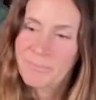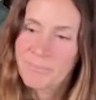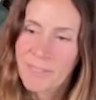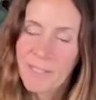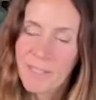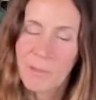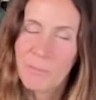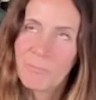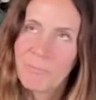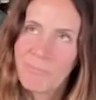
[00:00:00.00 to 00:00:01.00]
you
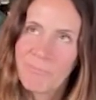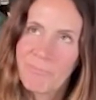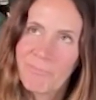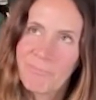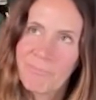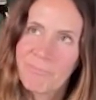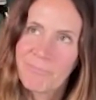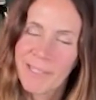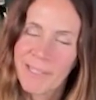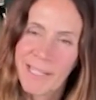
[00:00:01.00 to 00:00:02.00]
know,
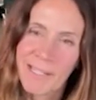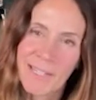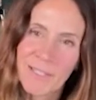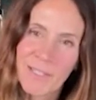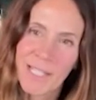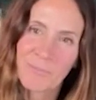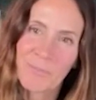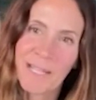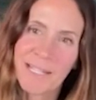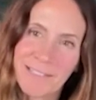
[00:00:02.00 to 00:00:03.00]
yeah, that's kind of
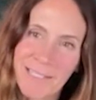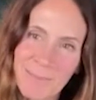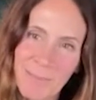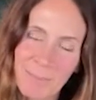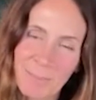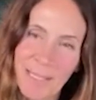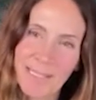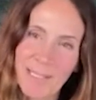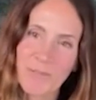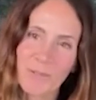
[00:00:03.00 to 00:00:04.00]
that's my
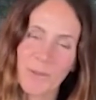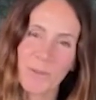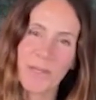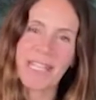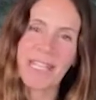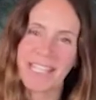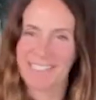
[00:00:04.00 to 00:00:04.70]
playlist for the week.